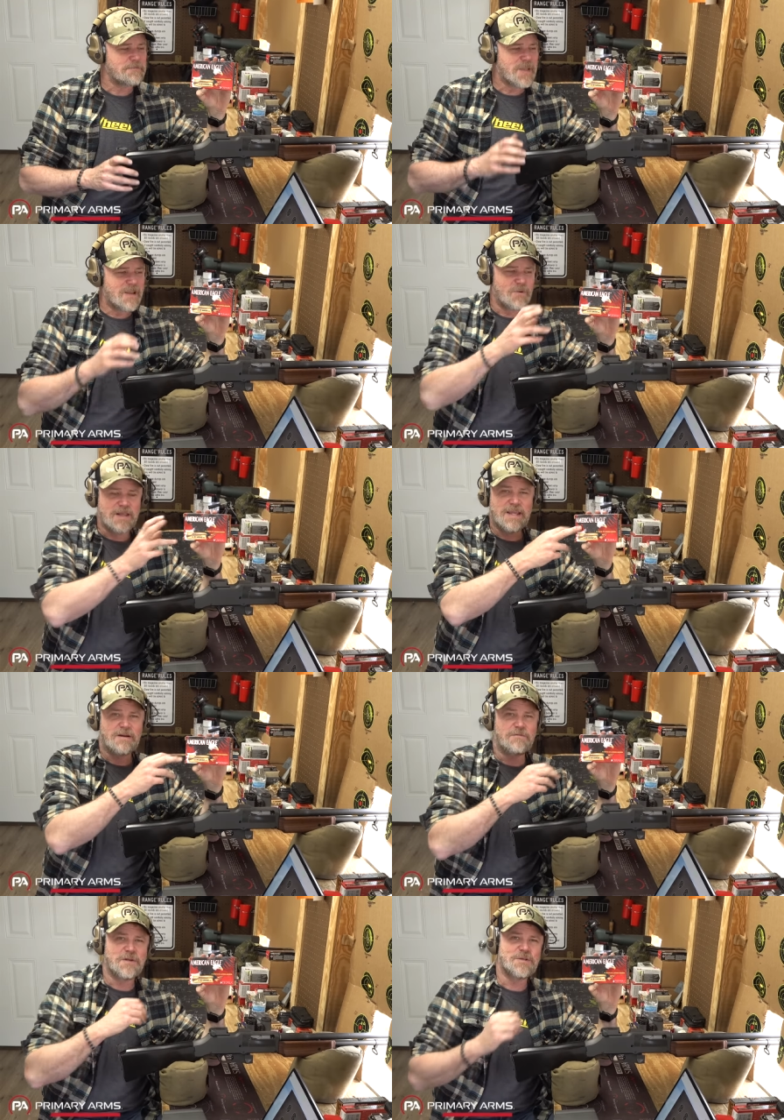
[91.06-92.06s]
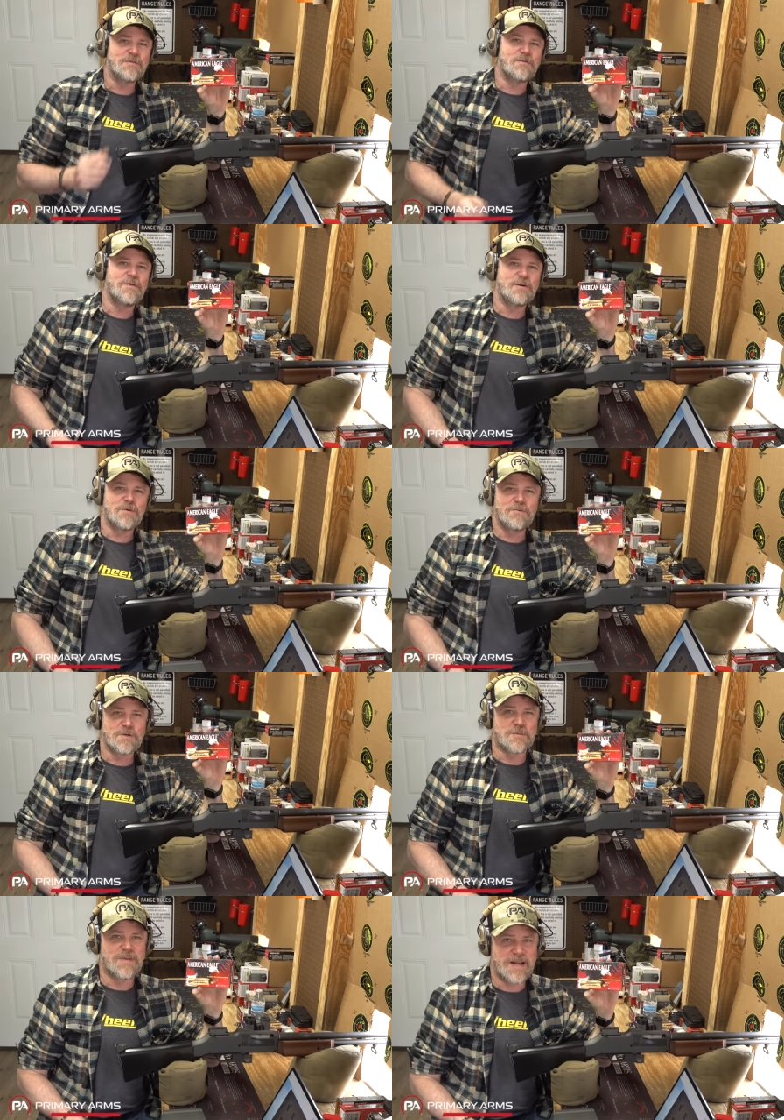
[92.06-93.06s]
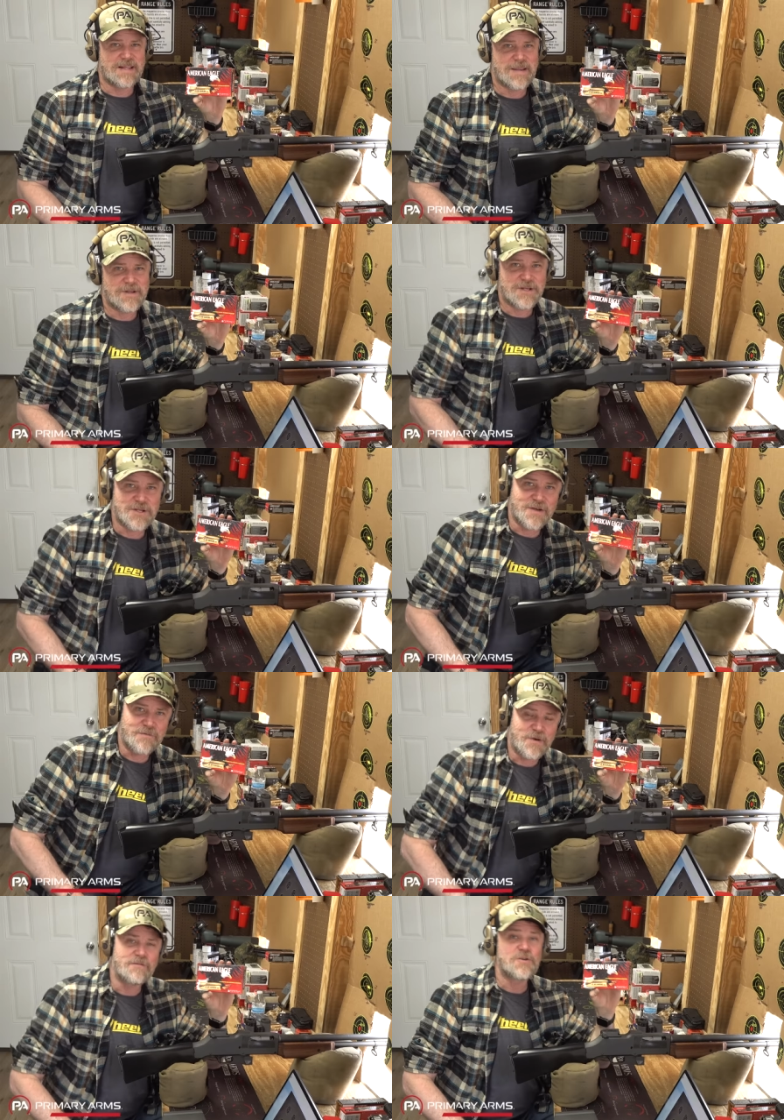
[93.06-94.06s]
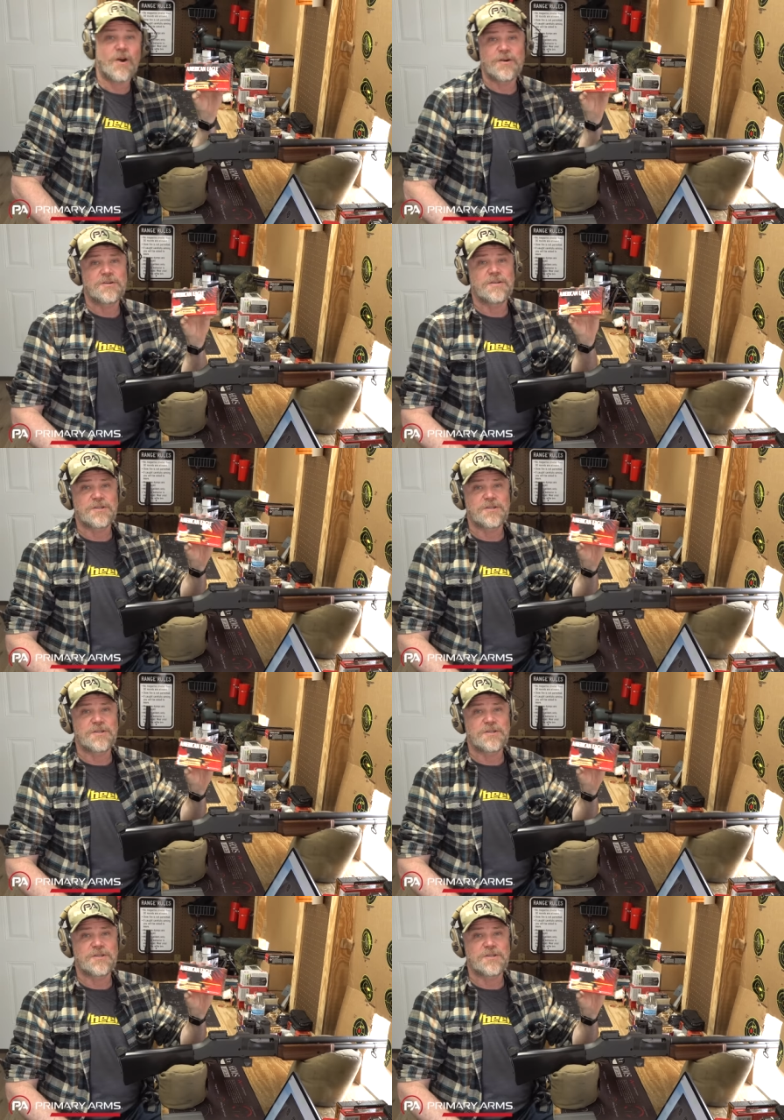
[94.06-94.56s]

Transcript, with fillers: I want to thank our friends over at Federal for supplying the ammunition free of charge to the